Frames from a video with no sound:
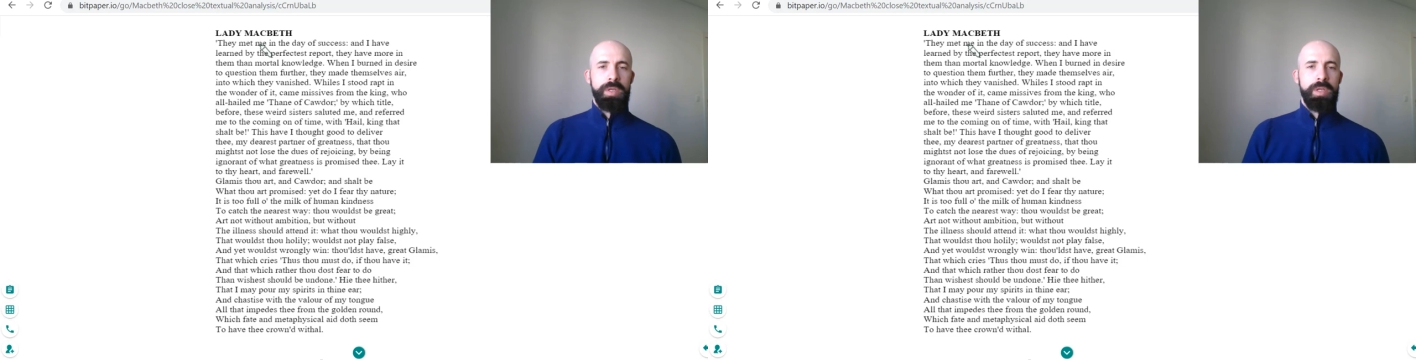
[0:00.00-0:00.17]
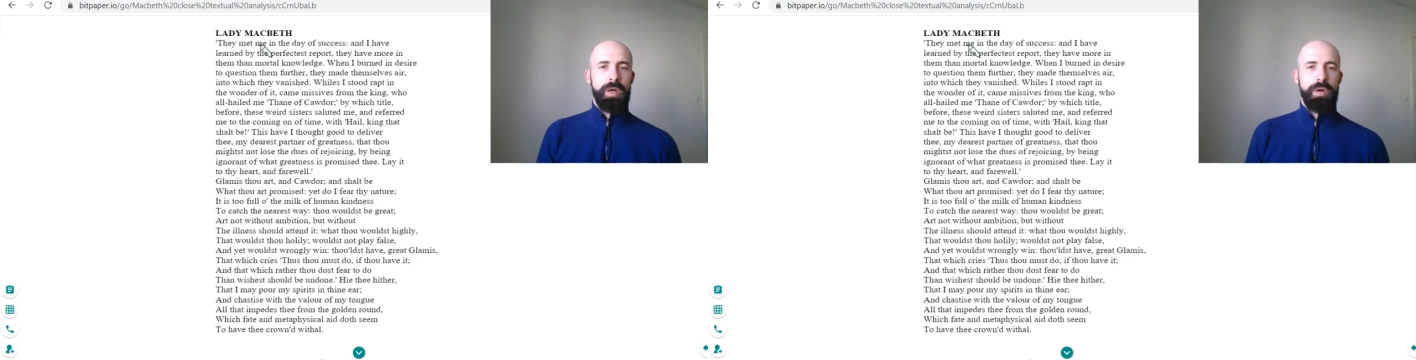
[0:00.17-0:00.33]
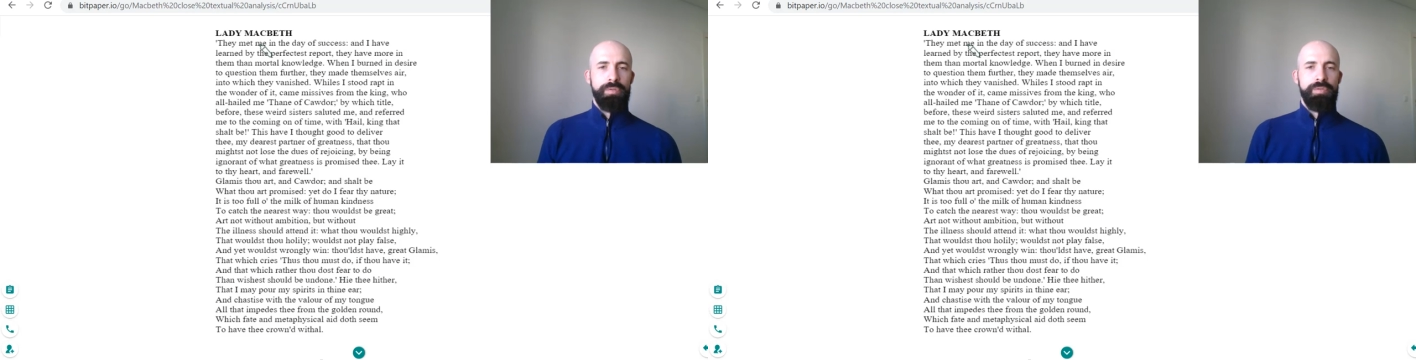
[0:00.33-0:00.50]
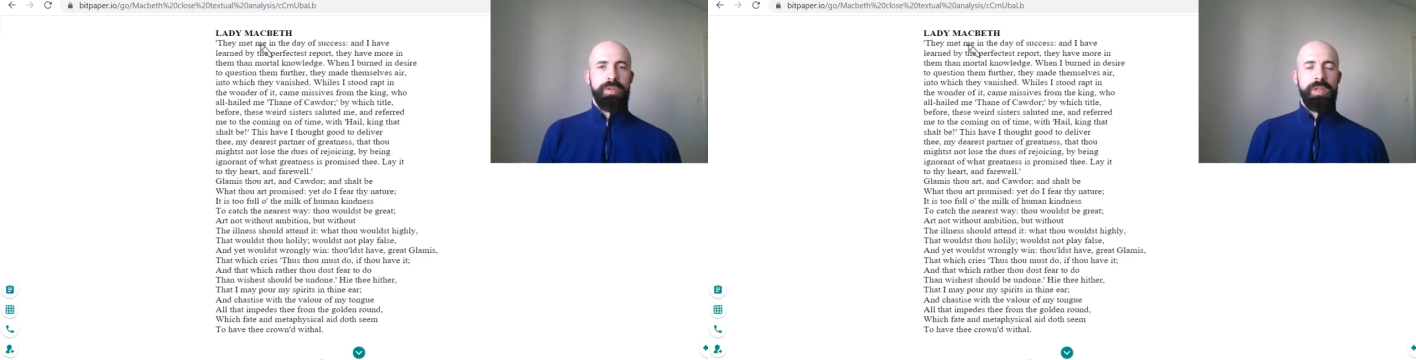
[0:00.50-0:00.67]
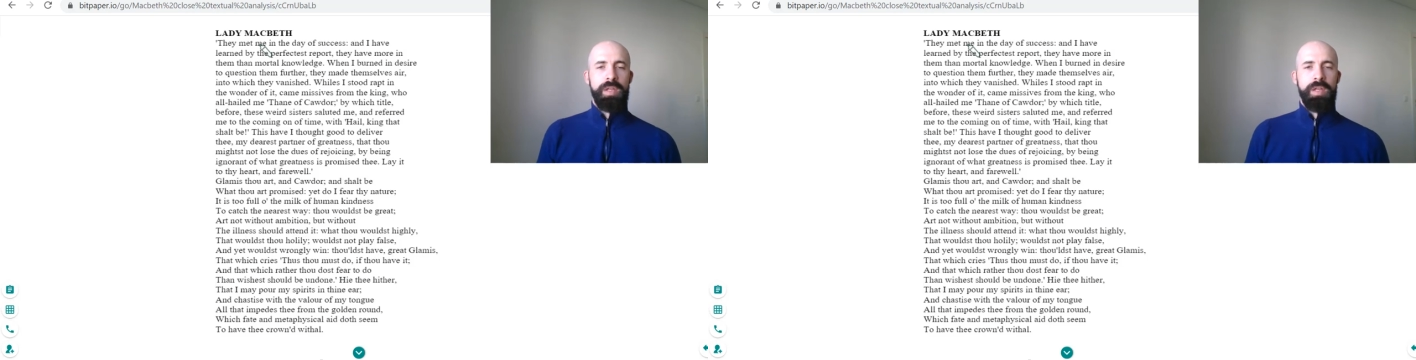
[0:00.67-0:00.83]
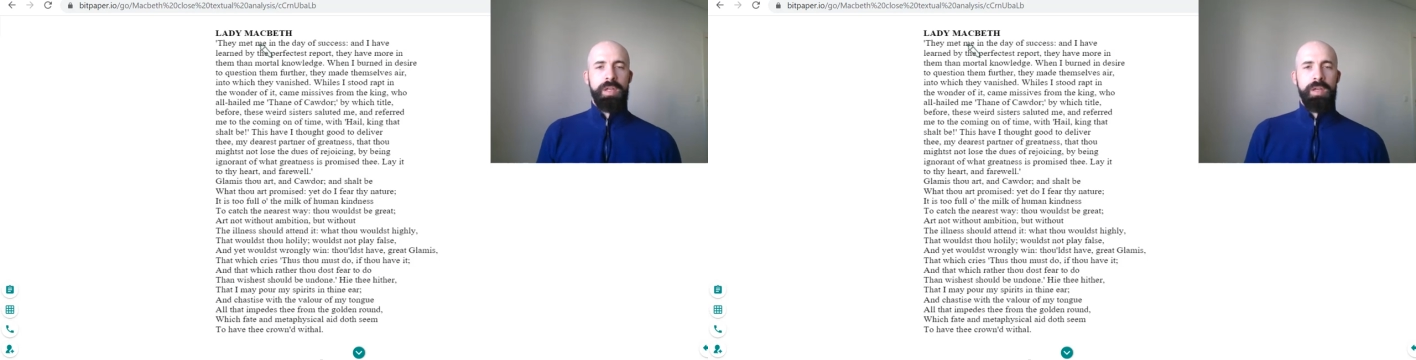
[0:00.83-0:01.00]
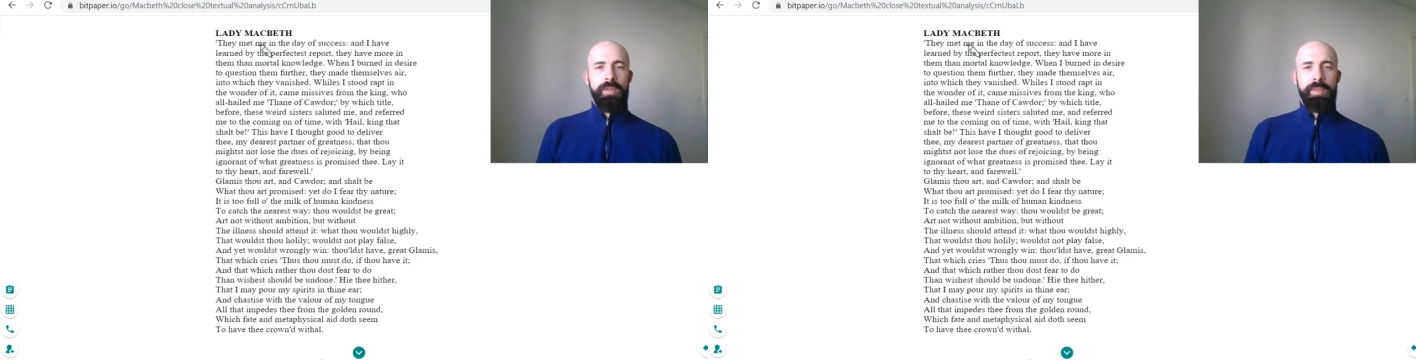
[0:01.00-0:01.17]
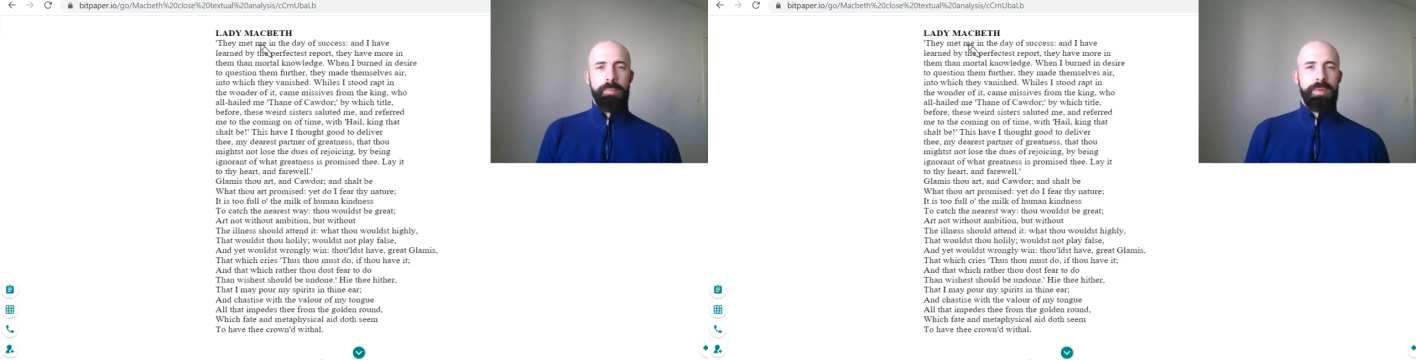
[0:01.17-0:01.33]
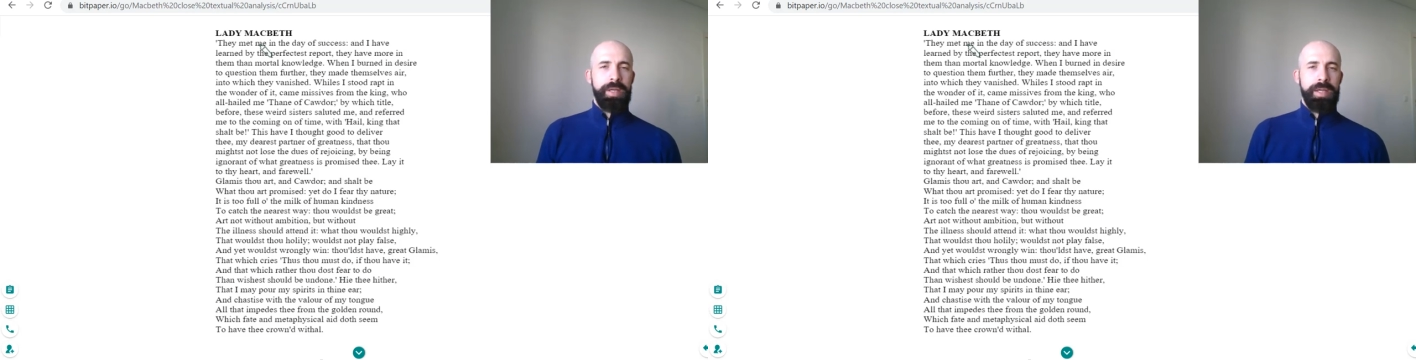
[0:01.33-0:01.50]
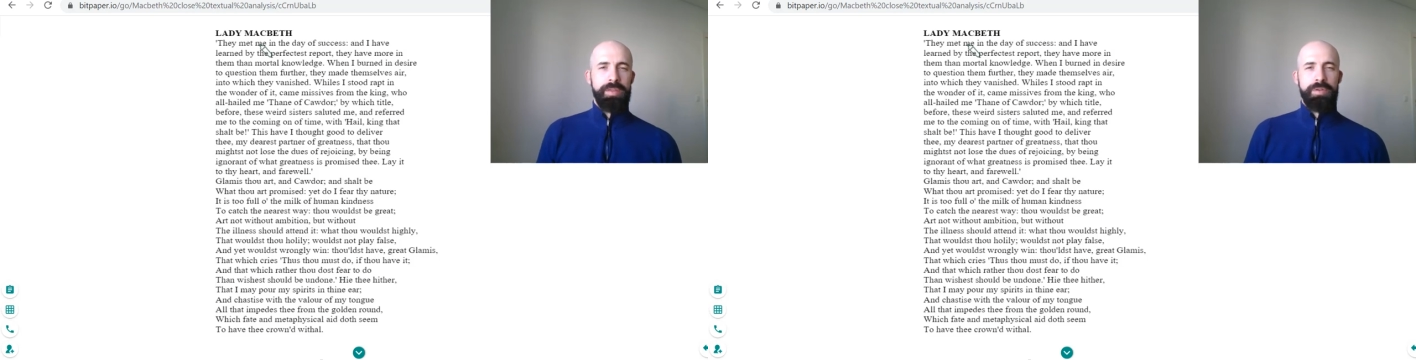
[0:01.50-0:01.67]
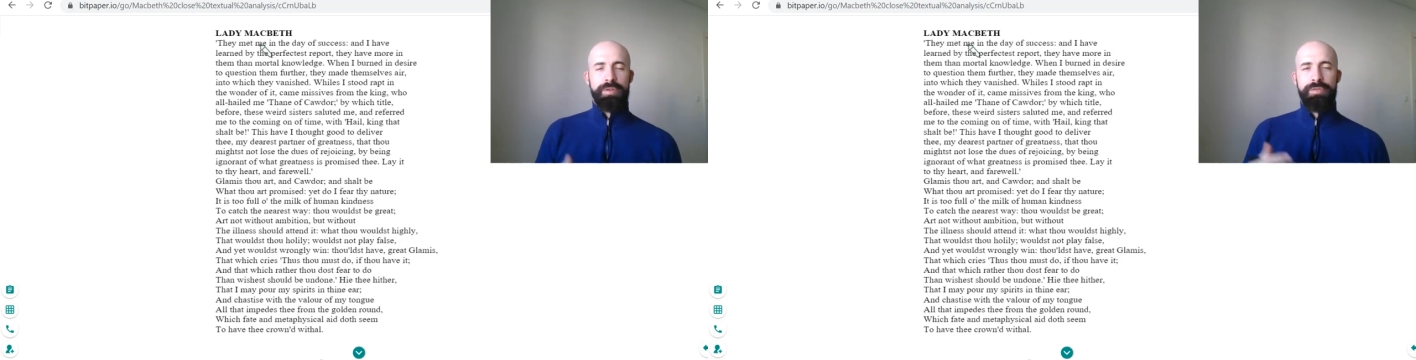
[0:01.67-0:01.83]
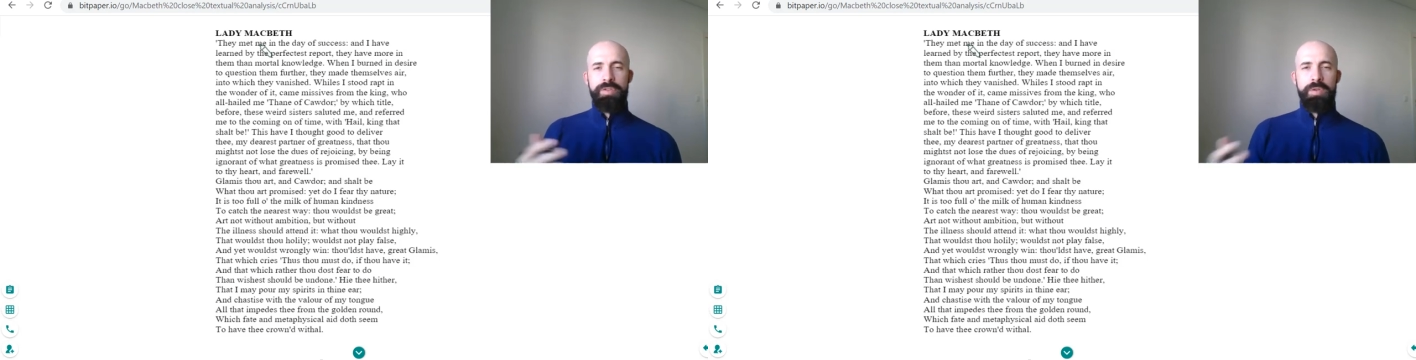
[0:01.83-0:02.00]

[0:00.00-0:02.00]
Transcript: of the play. There are a few